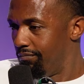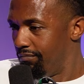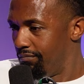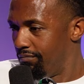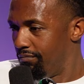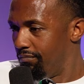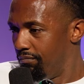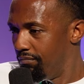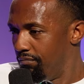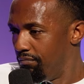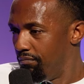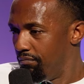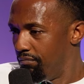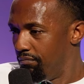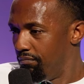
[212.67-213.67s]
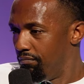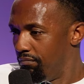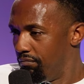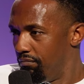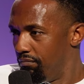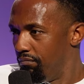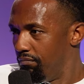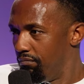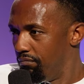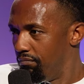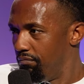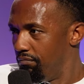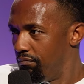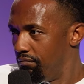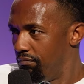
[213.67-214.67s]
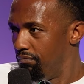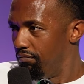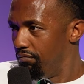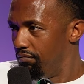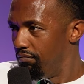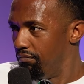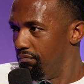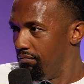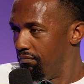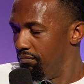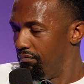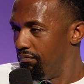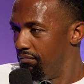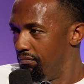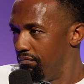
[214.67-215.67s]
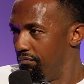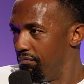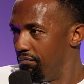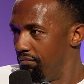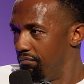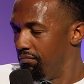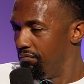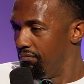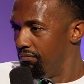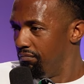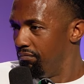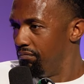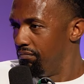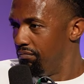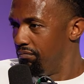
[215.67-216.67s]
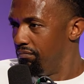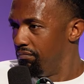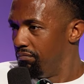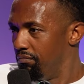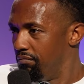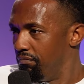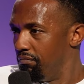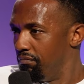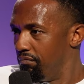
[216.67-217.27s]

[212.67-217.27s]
The person shown says nothing.